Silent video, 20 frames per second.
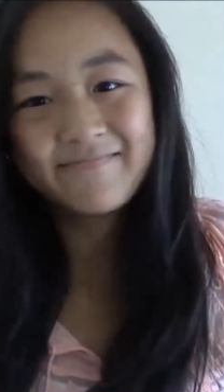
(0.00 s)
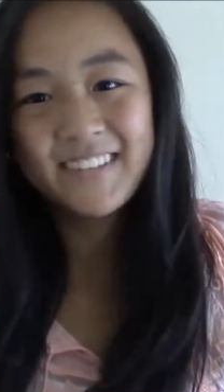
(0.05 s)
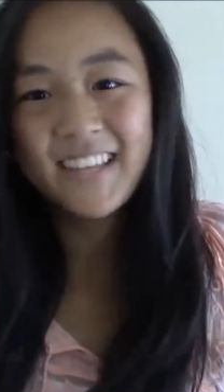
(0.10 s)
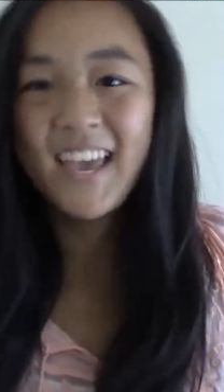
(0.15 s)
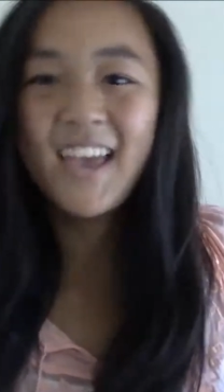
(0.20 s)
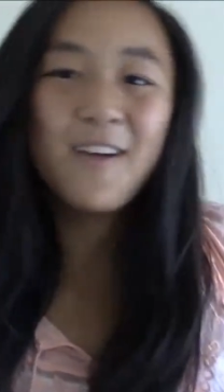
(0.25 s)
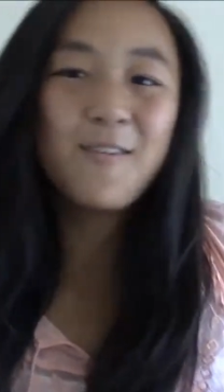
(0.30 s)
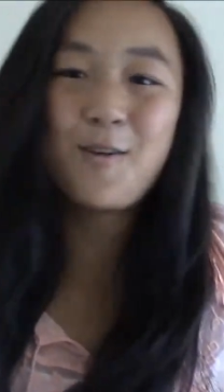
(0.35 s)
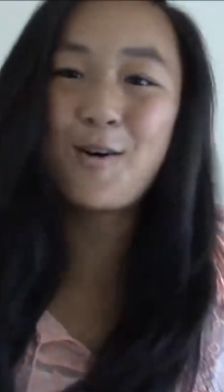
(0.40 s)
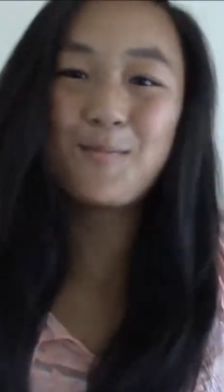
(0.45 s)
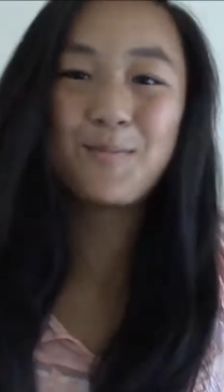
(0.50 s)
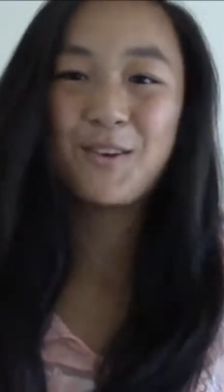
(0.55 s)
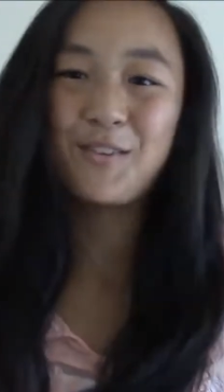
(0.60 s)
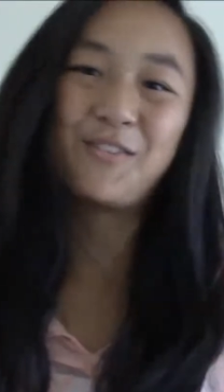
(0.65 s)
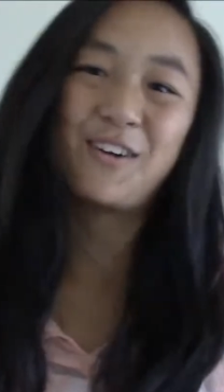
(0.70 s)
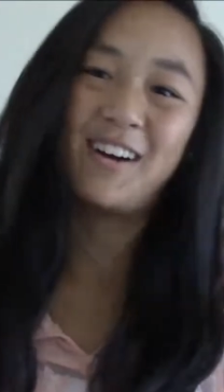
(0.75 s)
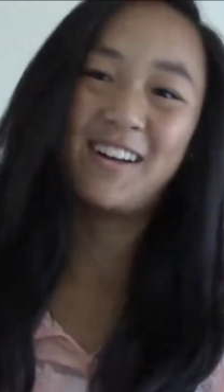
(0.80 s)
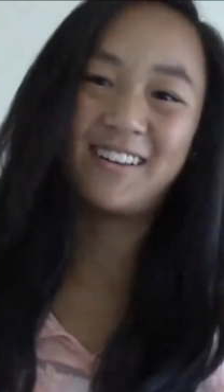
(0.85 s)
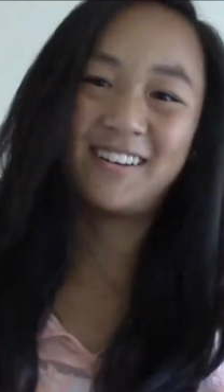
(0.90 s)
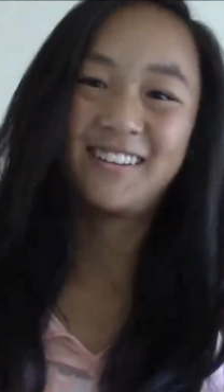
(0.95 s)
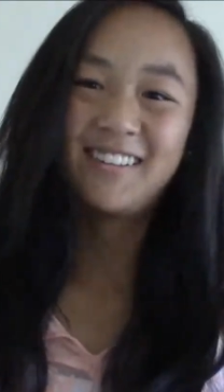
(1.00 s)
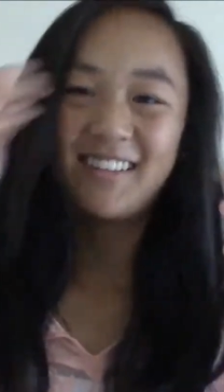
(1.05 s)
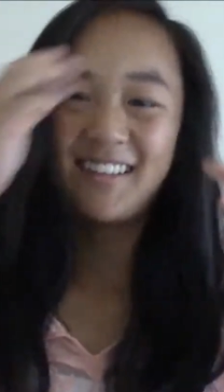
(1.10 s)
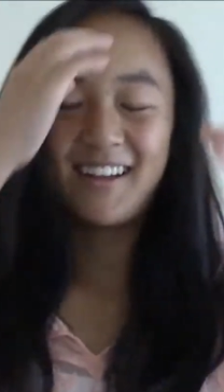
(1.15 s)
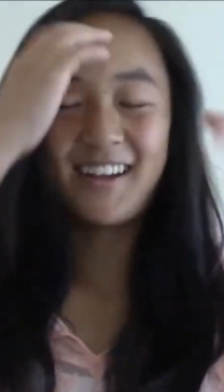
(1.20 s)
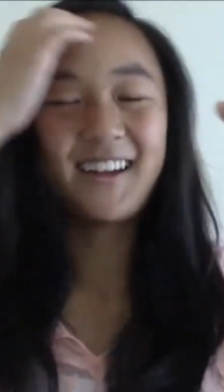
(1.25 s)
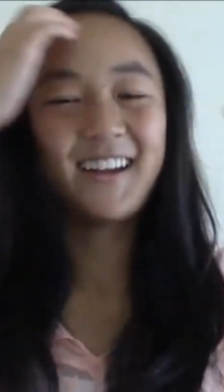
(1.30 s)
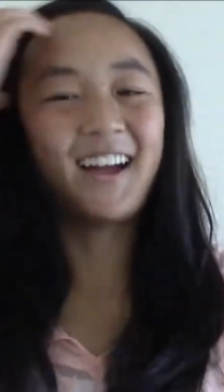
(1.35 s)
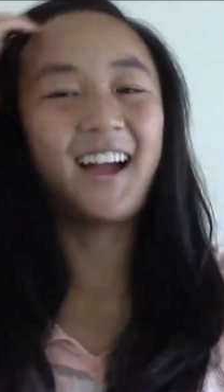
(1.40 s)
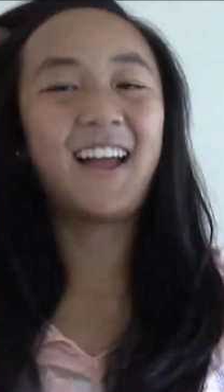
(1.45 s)
it won't be fun.
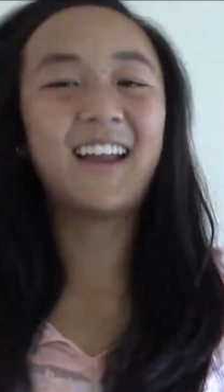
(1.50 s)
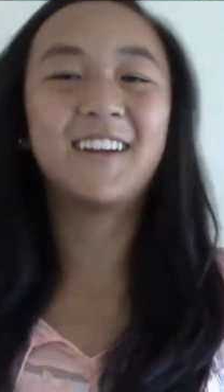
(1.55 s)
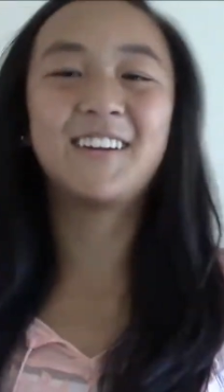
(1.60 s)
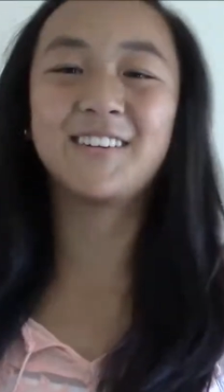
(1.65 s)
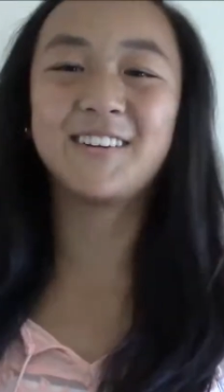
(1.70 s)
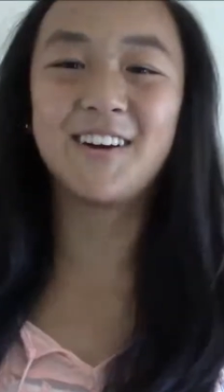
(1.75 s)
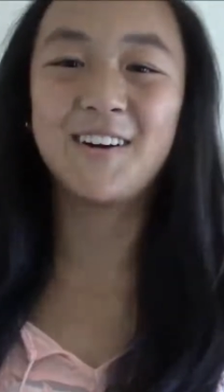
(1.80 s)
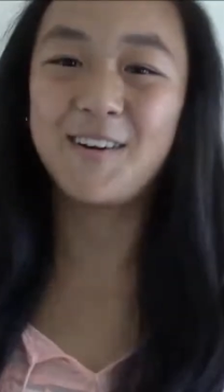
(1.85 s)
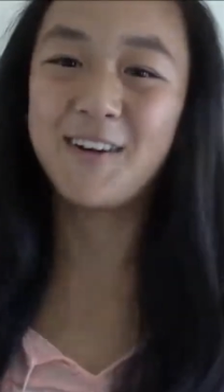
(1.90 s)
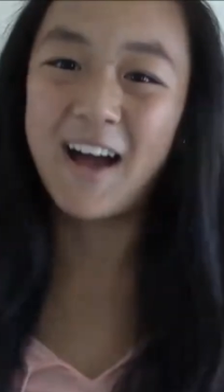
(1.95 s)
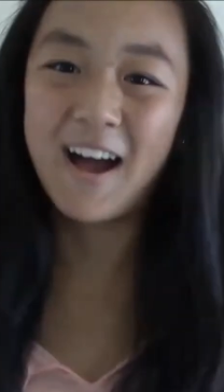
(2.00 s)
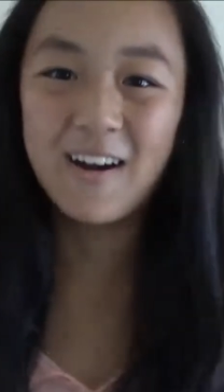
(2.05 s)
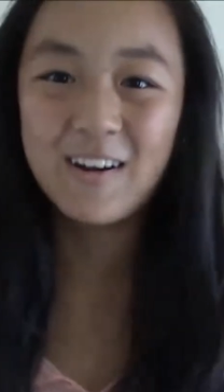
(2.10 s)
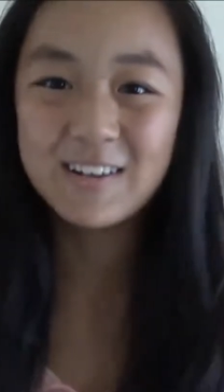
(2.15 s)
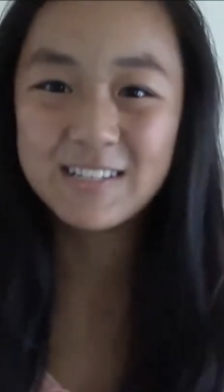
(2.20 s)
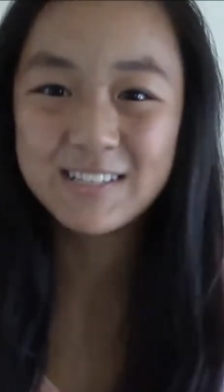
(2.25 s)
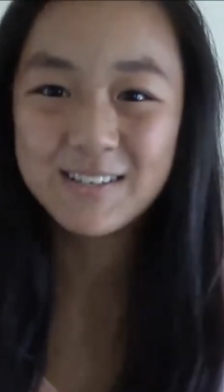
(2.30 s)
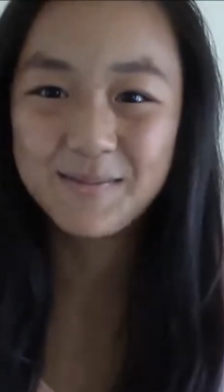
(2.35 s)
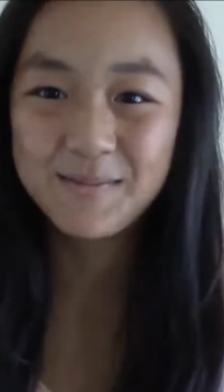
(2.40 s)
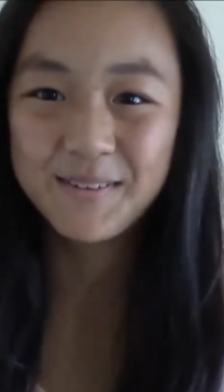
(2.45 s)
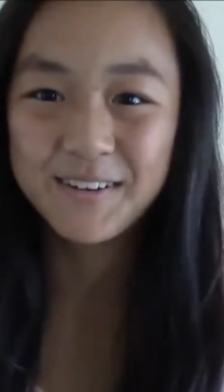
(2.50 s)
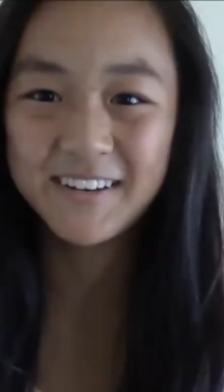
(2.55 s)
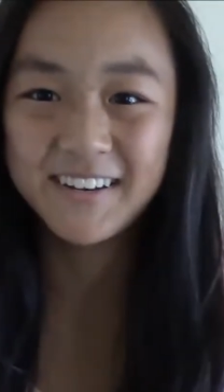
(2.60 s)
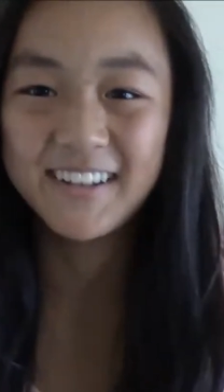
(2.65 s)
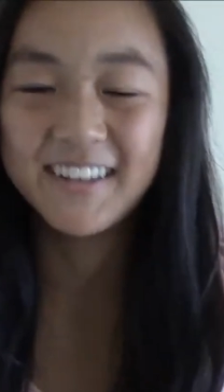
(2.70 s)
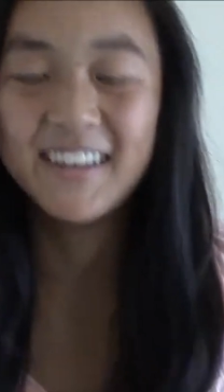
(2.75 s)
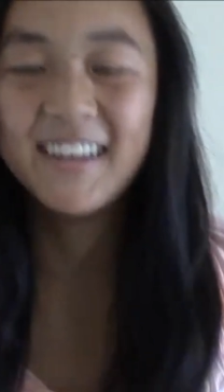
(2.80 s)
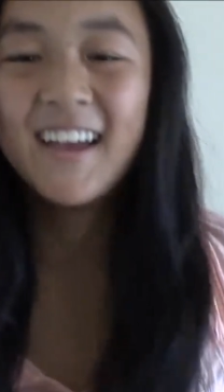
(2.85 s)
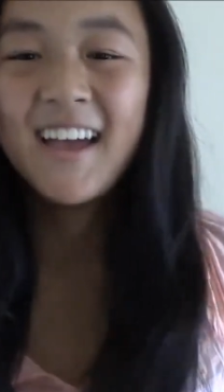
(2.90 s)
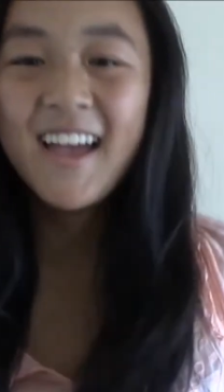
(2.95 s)
I don't know how else to put
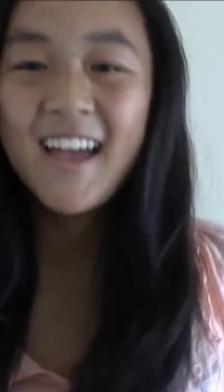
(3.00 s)
it.